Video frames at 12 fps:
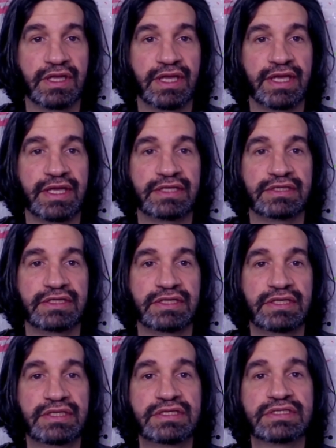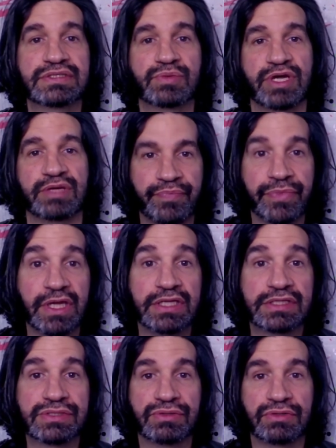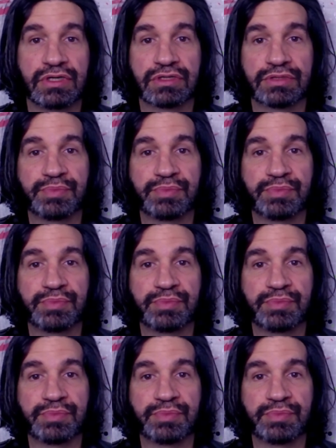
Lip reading: And in this web, it's no longer